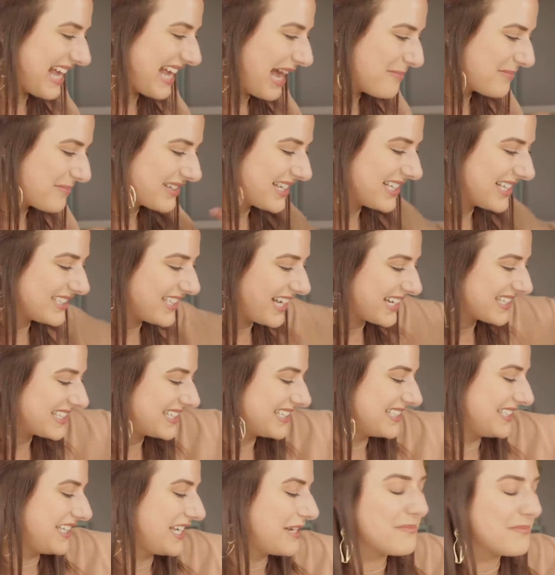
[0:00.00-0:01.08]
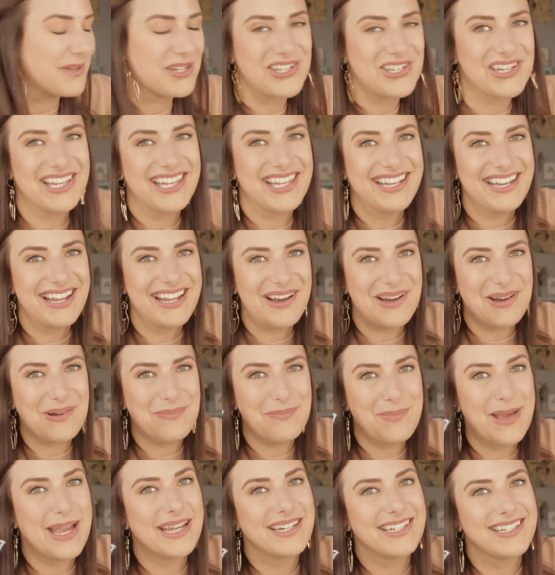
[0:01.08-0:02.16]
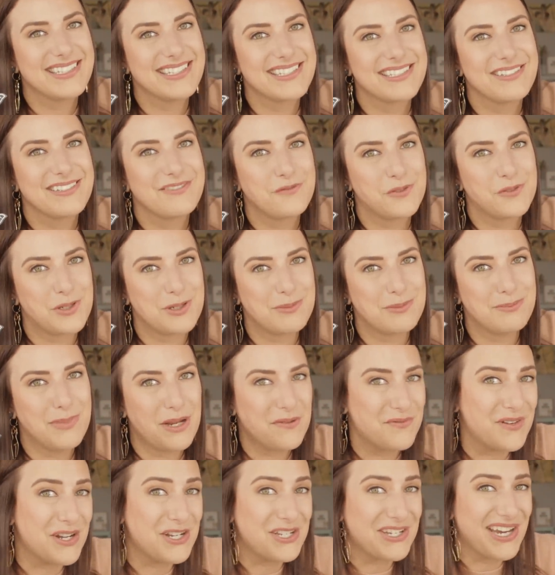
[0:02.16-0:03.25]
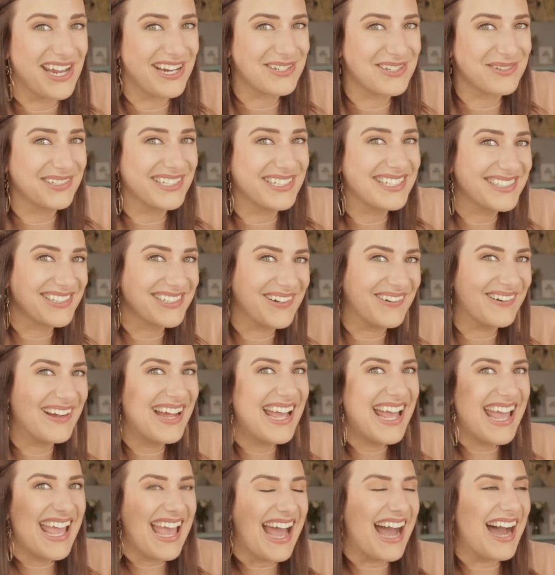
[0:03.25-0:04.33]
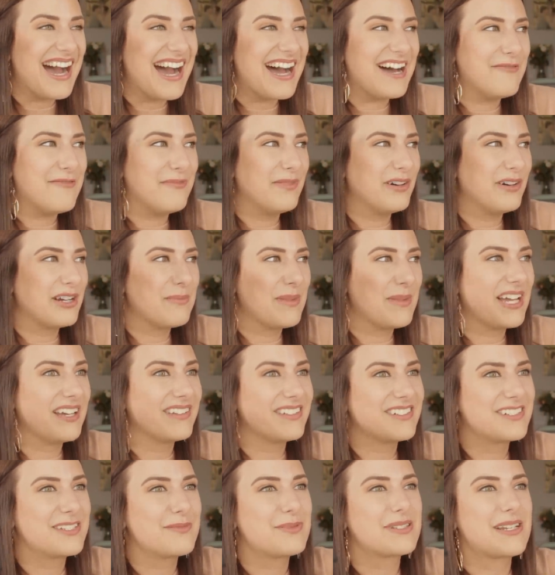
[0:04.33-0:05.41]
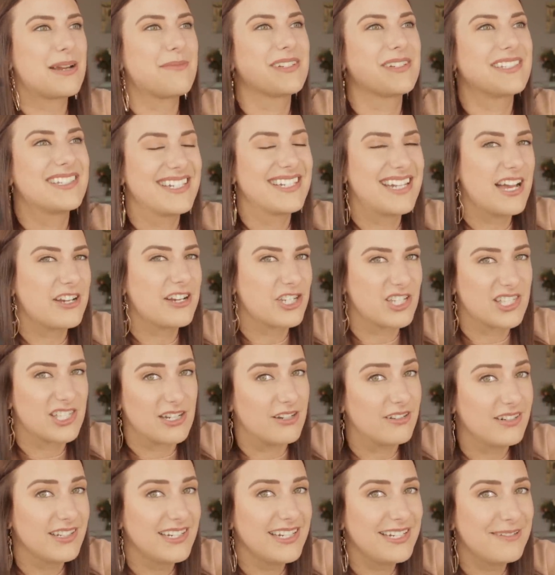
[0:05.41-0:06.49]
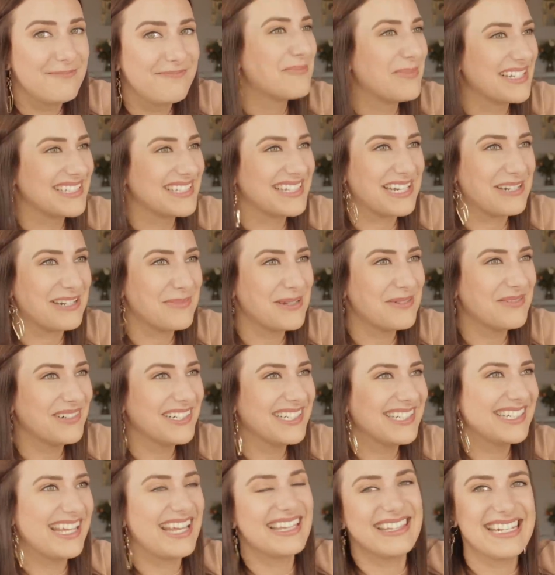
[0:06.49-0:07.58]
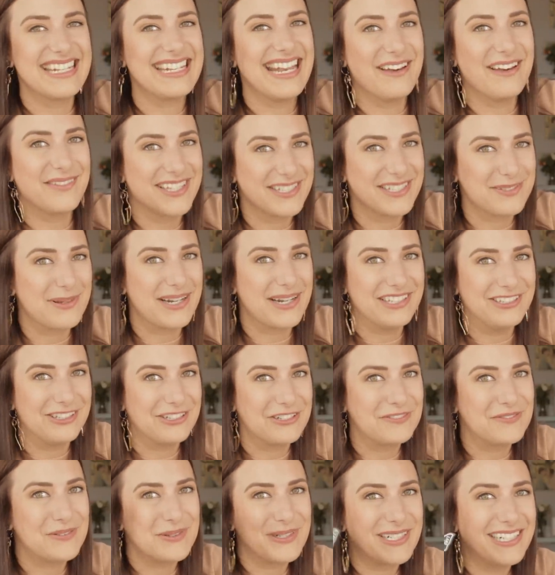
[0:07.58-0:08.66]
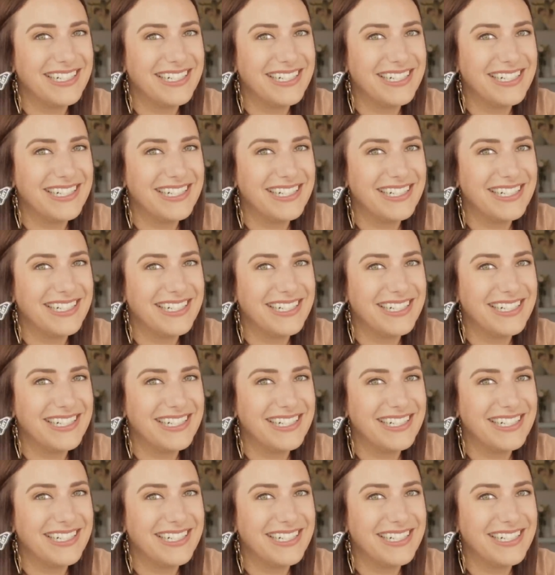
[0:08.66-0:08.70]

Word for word: I'm collecting like Michigan uh, magnets for my fridge actually. So um, one of my other subscribers, Natasha, started it by sending me one, and then now that's what I look for,